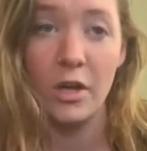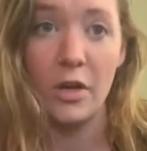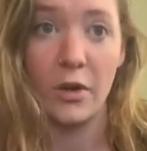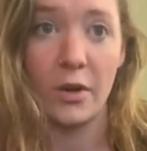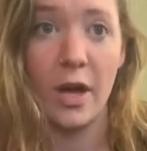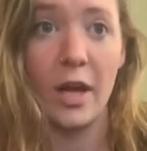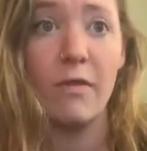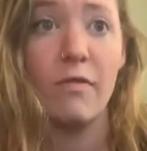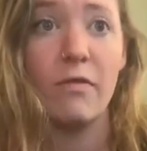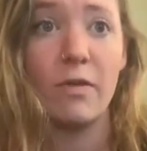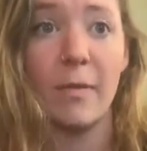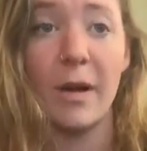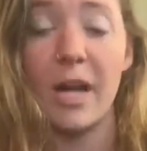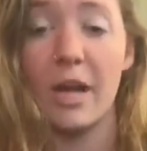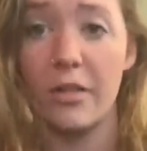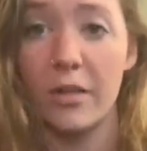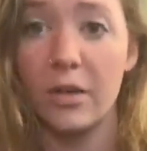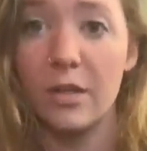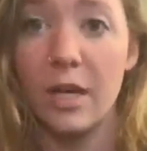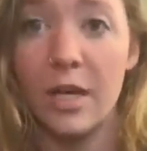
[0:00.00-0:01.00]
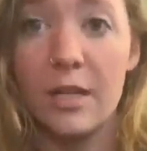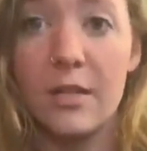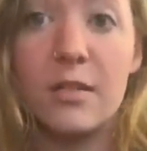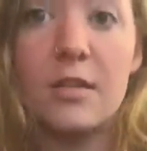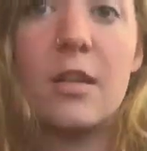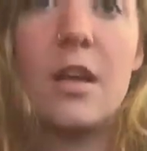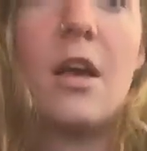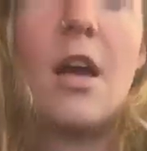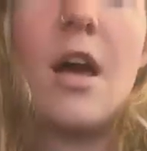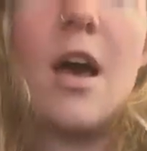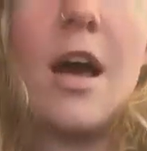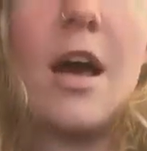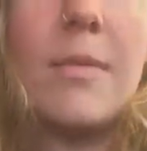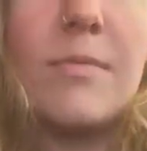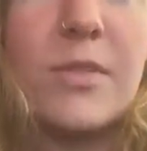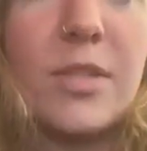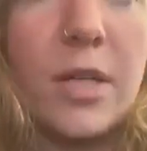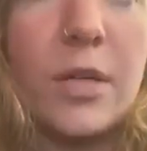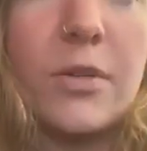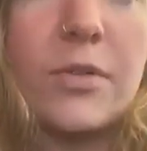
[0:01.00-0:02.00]
Okay, for my other class,
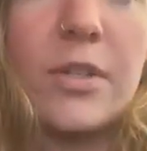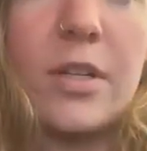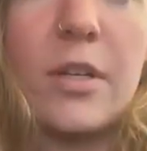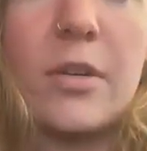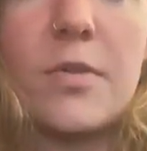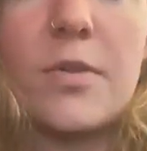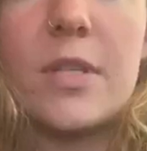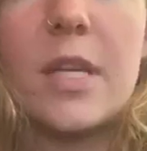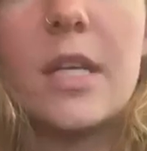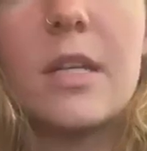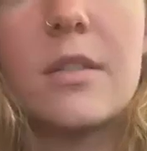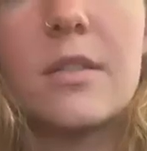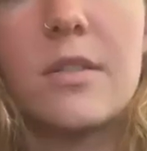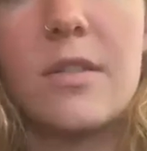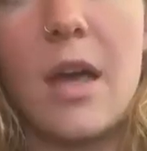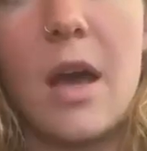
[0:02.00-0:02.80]
006,